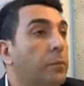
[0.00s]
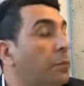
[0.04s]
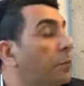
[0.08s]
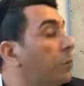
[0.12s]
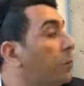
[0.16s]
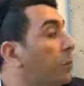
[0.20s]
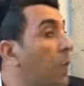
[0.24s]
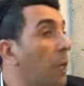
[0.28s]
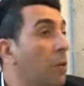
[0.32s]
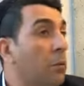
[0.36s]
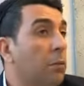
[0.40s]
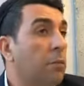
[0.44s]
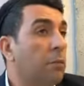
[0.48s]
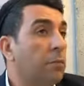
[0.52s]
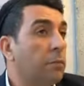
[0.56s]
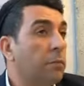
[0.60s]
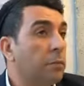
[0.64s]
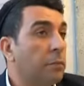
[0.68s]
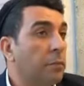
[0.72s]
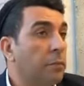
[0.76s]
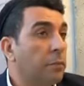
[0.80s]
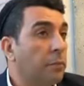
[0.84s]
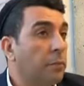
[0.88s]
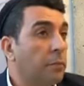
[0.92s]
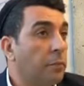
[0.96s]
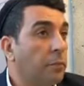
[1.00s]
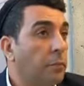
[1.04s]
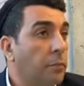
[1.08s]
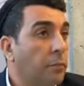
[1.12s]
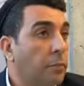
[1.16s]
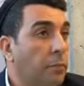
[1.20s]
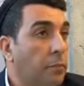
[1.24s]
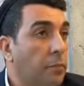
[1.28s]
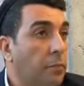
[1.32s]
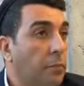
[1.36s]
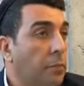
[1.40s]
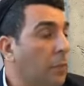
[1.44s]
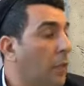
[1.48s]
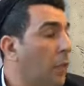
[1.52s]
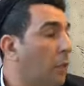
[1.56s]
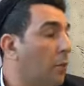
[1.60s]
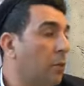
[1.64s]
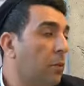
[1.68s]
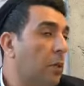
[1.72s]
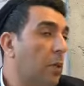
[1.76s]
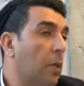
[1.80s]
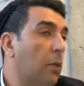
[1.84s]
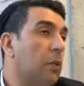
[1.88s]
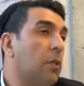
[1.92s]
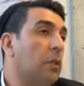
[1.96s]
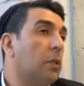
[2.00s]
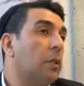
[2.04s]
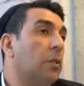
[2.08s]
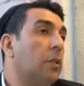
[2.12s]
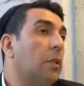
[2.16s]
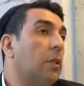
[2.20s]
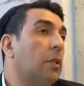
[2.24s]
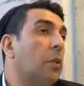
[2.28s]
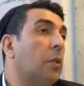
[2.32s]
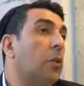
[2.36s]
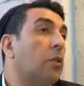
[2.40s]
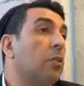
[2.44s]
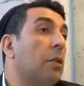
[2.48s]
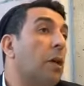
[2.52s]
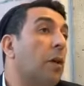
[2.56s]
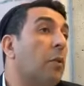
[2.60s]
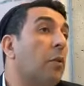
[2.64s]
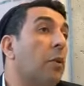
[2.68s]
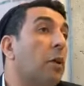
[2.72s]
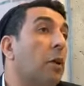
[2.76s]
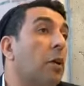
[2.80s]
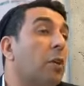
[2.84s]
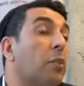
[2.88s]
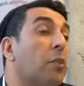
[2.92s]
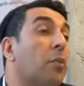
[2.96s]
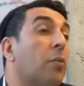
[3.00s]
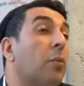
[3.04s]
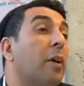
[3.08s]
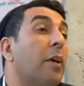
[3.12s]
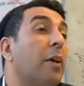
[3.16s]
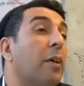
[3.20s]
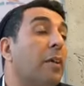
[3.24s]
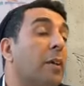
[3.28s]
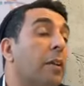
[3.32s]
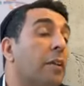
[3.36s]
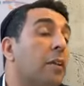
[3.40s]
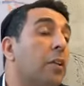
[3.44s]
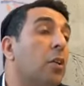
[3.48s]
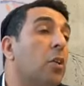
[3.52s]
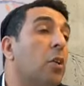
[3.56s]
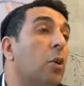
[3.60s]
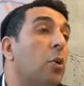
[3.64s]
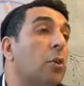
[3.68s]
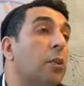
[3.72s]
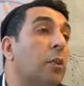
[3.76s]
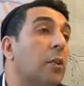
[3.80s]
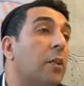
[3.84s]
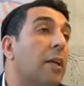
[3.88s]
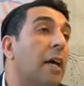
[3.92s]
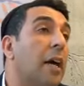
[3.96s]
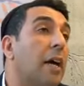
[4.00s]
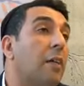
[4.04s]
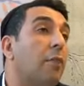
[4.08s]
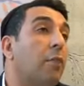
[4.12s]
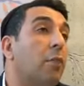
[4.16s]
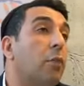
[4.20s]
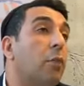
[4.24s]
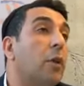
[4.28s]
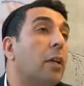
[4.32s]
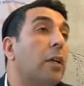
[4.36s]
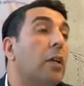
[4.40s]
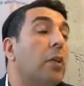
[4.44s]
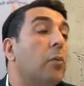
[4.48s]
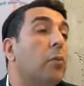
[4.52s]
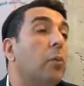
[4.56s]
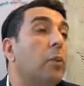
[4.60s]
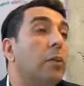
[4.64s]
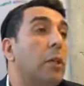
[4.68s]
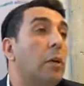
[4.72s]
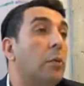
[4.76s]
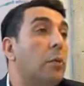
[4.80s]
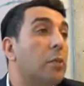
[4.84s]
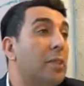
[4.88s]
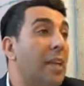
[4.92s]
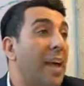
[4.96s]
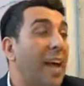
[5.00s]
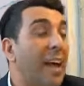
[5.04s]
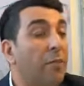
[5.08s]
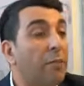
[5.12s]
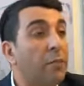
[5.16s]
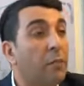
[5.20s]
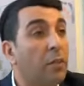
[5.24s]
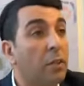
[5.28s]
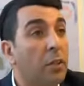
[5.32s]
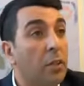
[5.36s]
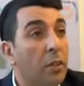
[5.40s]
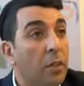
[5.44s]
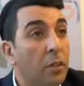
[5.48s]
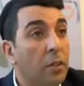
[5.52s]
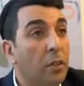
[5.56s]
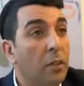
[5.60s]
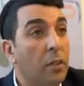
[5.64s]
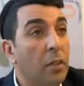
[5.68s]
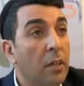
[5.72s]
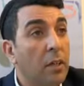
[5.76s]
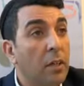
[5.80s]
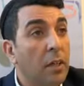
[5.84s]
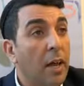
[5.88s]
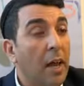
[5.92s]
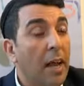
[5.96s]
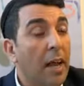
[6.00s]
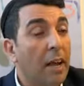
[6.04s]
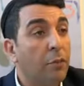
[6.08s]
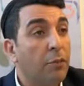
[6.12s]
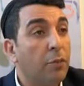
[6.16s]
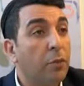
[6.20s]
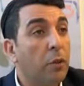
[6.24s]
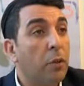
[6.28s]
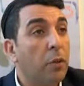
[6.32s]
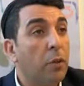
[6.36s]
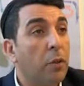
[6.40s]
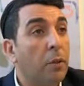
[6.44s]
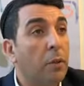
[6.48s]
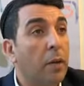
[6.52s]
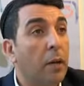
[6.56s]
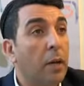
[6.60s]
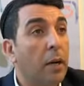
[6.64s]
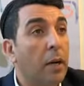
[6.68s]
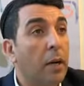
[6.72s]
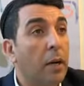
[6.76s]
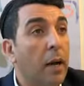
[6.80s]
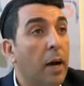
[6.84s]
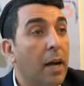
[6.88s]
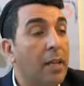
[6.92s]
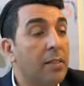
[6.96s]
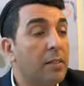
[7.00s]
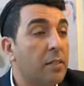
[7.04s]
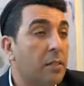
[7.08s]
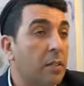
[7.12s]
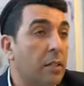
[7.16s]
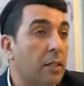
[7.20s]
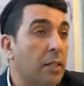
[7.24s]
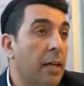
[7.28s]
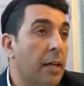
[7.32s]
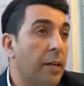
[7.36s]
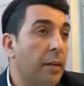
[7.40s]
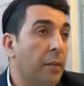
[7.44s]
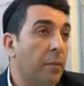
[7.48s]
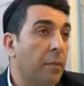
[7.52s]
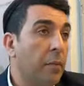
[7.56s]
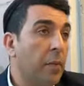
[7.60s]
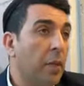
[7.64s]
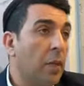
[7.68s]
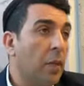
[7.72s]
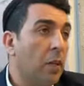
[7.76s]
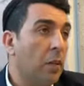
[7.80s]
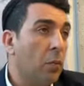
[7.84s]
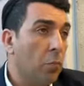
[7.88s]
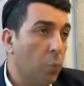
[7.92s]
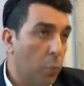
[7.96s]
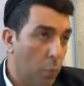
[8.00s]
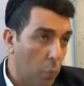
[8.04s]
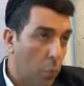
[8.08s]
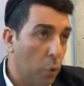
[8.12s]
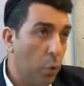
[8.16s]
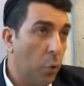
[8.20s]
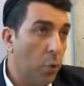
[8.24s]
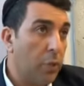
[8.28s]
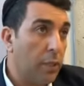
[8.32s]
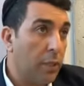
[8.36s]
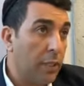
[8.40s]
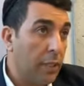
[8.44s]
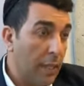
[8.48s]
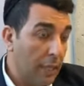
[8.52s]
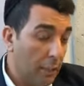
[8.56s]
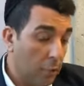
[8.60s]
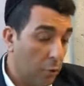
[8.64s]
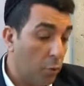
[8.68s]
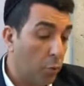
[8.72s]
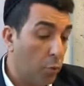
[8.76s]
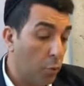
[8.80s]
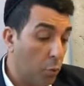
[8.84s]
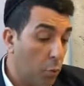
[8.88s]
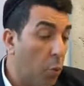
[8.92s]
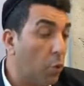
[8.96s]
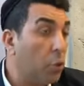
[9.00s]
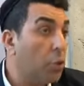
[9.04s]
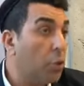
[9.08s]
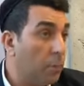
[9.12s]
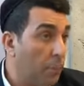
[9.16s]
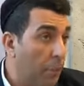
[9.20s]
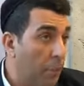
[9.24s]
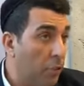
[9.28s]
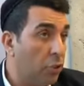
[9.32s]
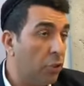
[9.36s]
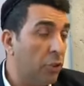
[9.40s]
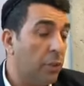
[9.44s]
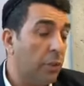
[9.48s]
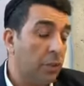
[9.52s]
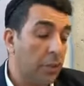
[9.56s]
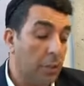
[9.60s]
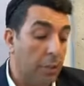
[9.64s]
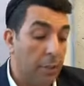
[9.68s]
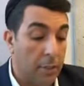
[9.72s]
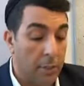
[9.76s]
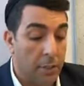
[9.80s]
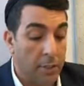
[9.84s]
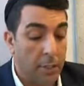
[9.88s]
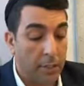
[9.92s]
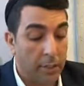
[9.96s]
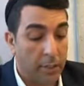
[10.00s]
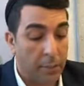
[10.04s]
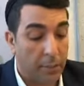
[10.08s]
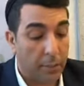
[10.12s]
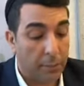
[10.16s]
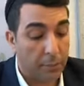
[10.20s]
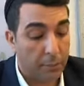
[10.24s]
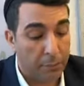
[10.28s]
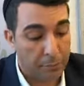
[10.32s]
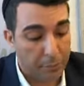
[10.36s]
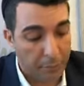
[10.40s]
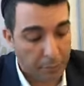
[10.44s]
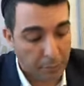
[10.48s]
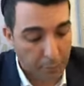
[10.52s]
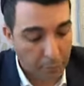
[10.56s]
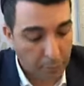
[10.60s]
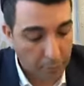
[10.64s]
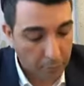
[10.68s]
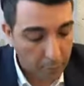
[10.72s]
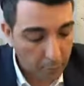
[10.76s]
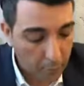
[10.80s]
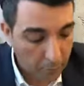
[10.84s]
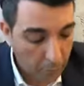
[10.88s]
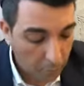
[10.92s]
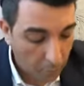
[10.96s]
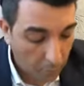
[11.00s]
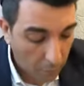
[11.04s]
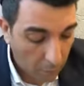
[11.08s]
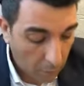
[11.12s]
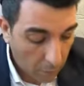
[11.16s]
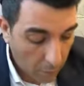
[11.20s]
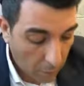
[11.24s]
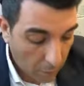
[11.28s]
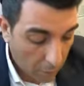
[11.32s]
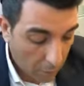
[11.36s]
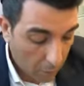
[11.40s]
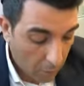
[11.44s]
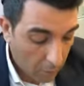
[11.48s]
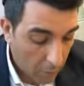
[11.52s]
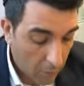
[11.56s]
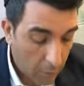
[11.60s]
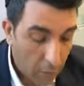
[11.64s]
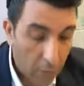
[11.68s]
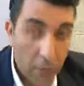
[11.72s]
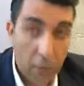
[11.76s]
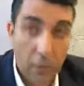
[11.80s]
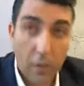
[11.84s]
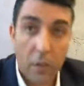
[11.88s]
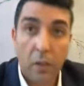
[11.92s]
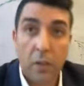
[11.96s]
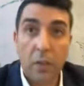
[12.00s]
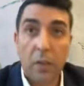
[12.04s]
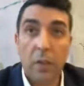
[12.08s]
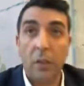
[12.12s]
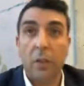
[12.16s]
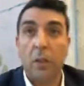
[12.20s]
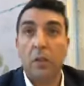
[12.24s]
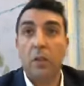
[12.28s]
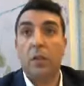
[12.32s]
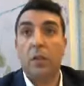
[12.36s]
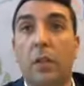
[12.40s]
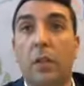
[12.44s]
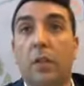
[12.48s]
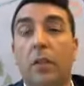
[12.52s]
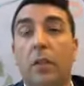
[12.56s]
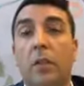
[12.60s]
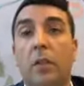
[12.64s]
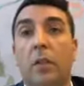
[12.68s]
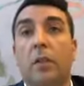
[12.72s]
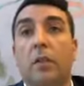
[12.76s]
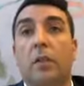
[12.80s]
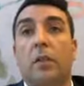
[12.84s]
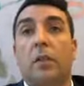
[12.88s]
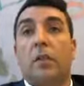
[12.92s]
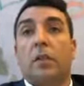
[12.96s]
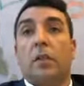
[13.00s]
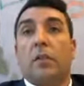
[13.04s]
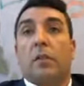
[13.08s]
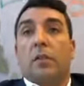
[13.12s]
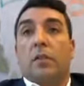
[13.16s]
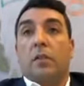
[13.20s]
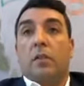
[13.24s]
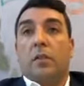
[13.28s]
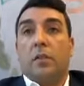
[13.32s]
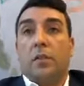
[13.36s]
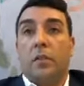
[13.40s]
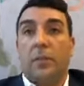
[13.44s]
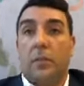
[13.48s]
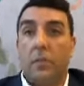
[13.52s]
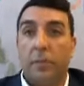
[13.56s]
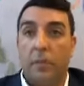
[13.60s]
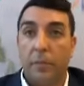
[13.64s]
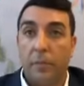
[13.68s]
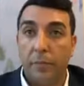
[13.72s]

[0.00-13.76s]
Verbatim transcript: No, no, no. That was because because the golden calf already that was after the after uh, Har Sinai. We were going to get to it. We're going to mention it in this lesson all the gold from Egypt that was used to build the Mishkan.